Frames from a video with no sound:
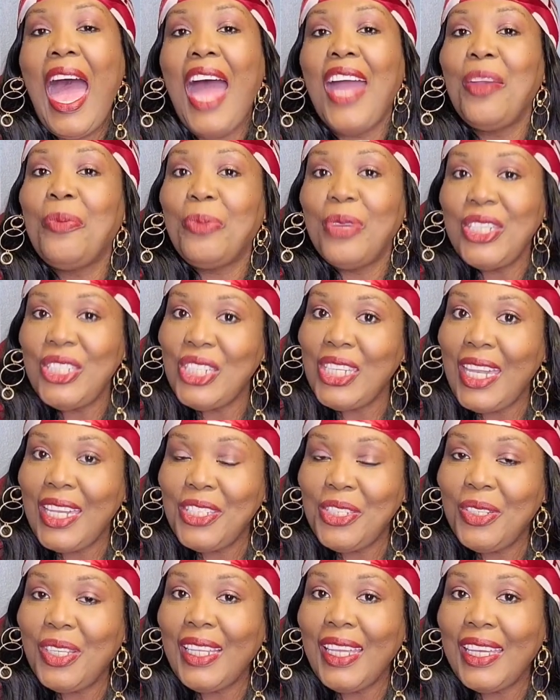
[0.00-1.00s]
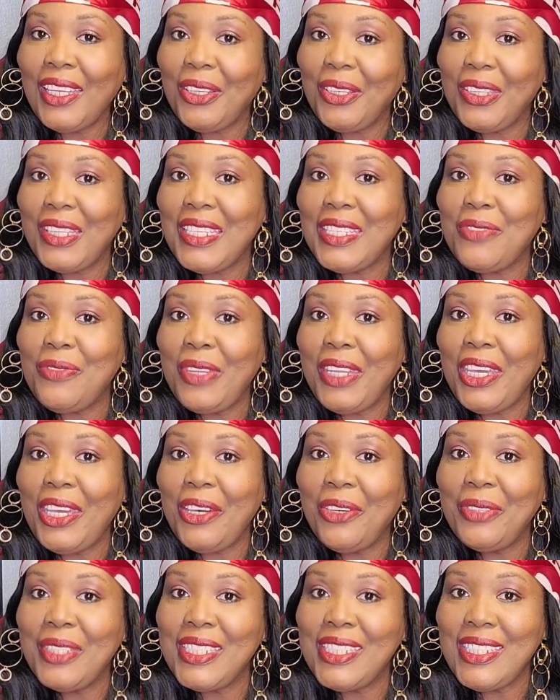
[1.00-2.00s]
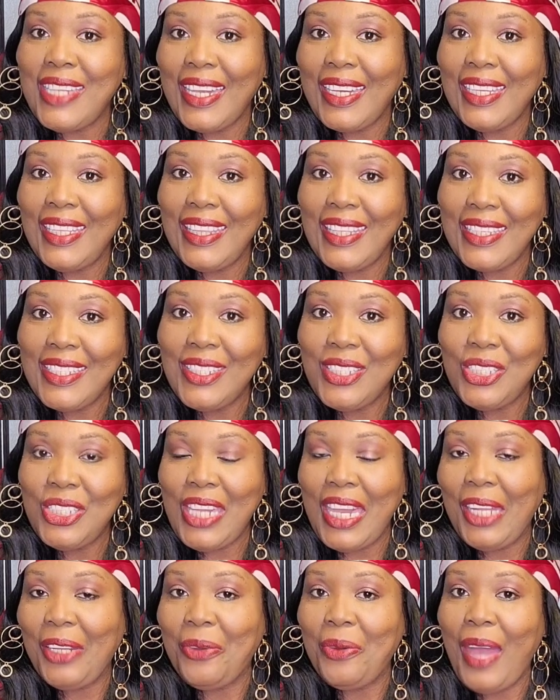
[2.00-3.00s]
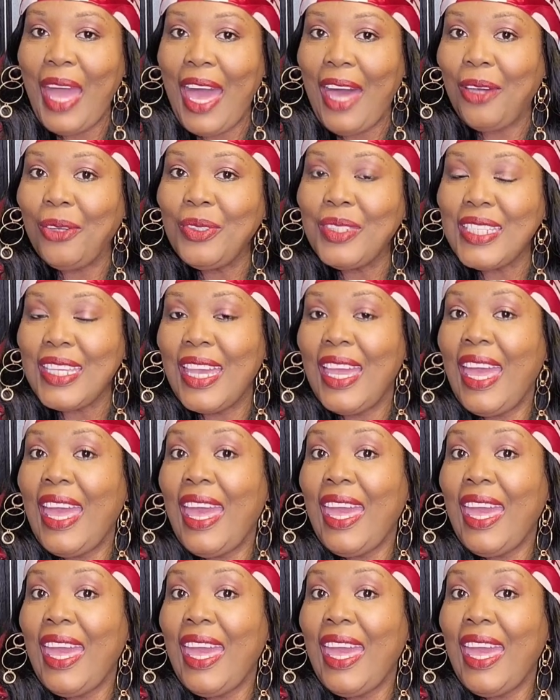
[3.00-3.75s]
I appreciate you clicking on this video and checking this channel out.